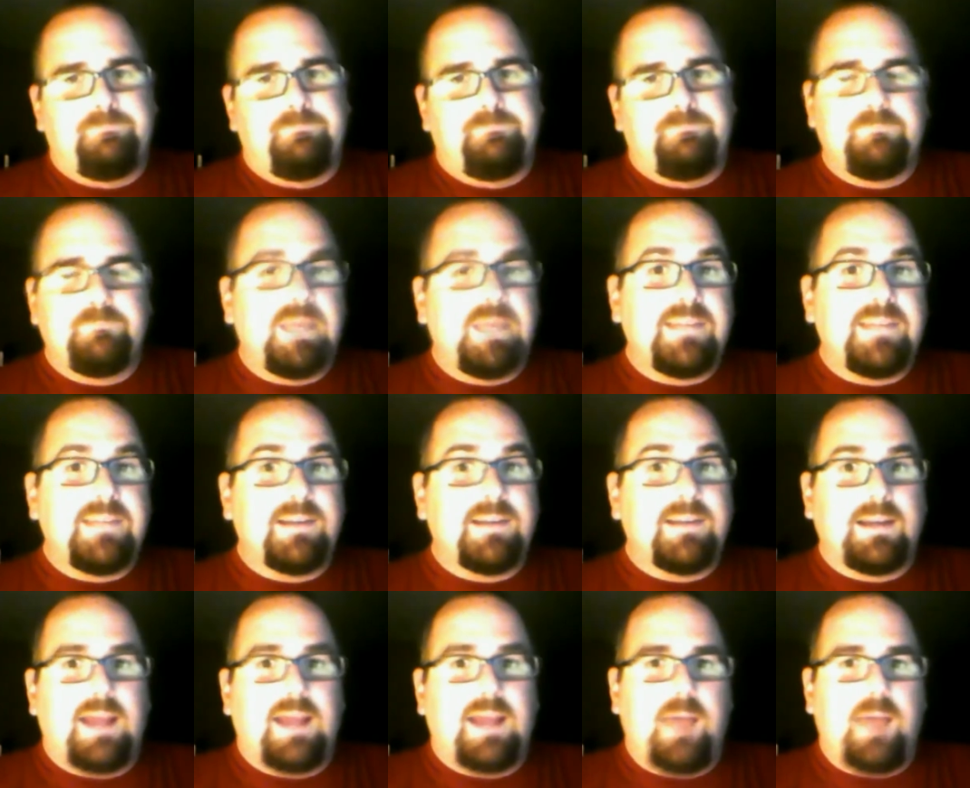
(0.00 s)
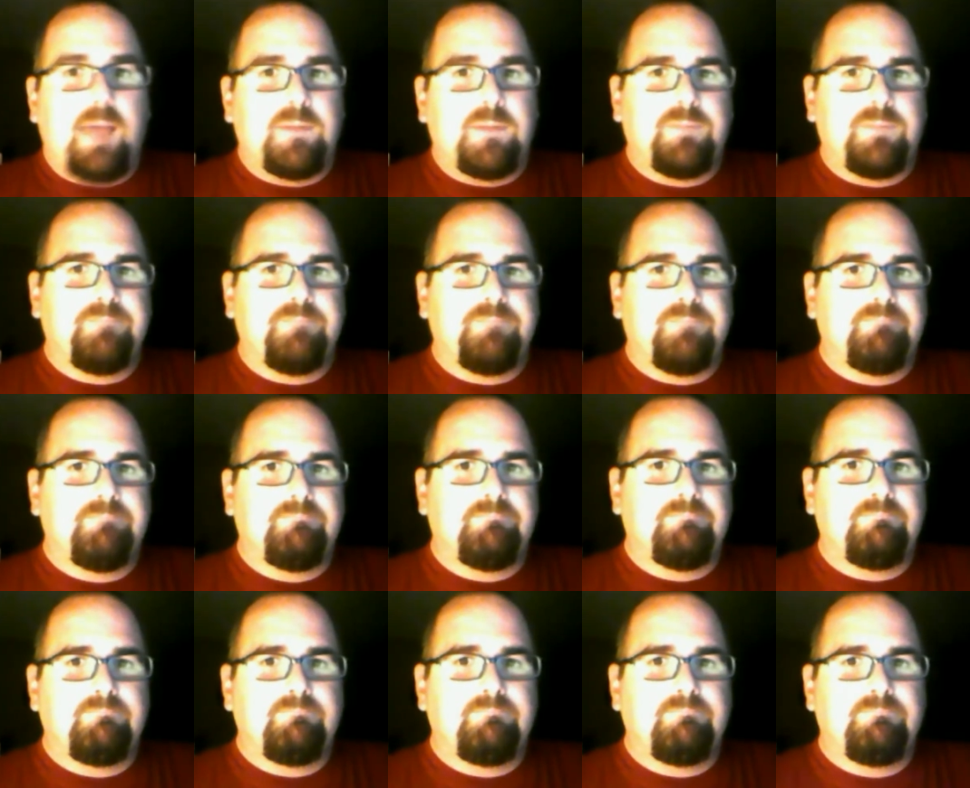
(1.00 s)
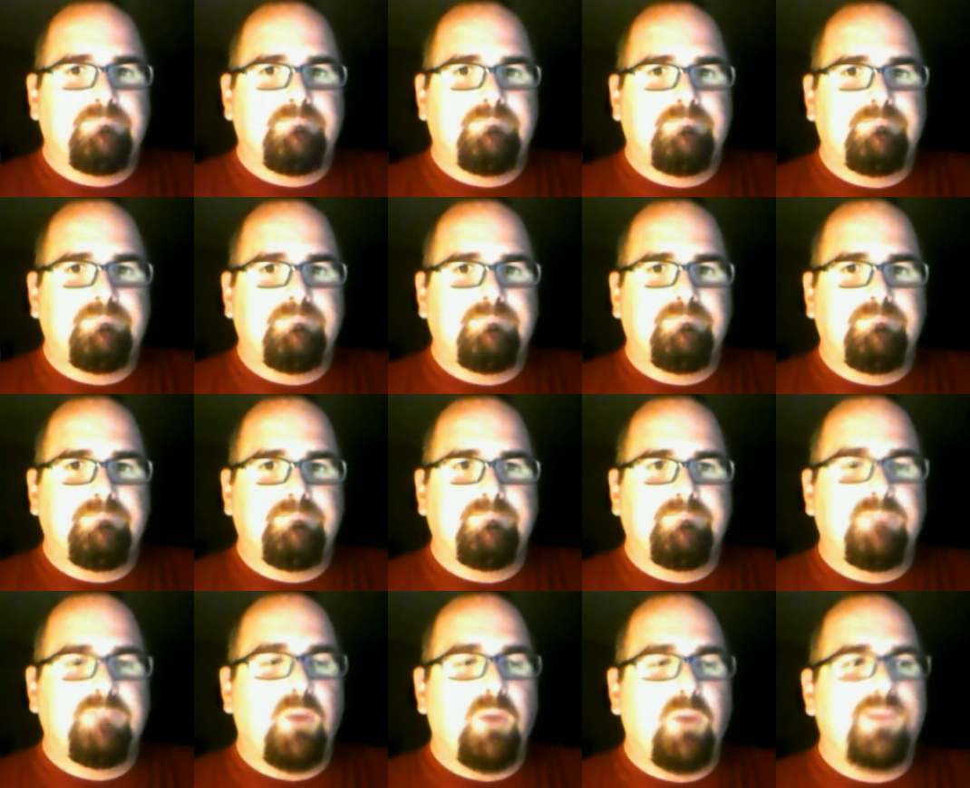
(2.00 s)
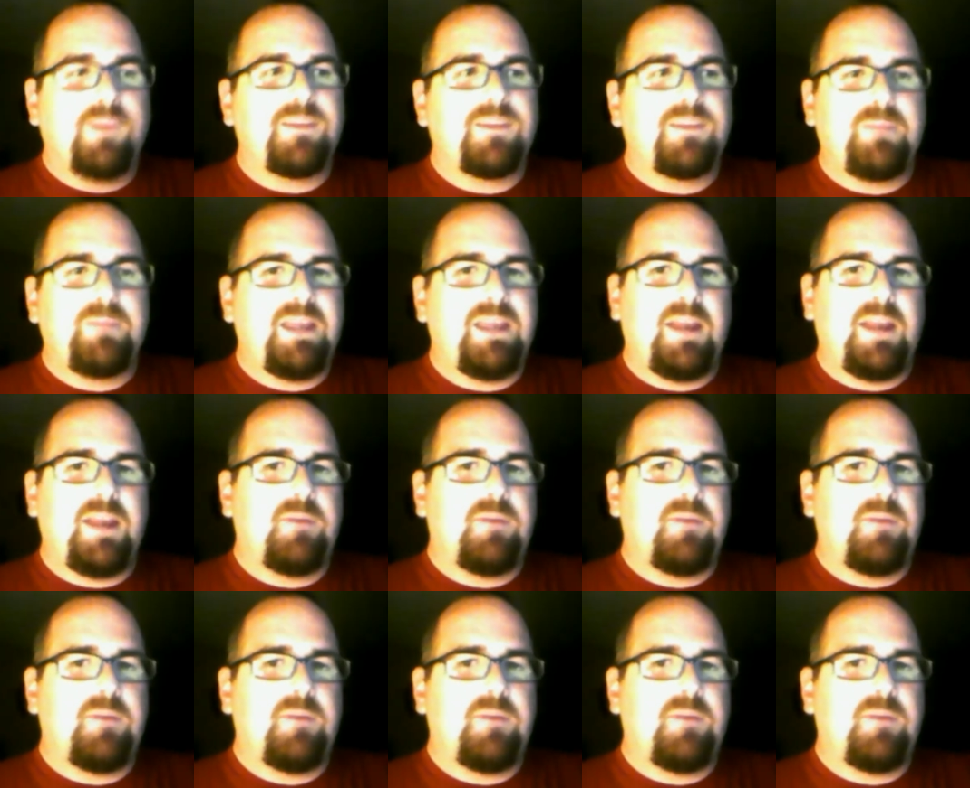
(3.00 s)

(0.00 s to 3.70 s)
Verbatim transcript: It's not going to happen. No one's going to beat anyone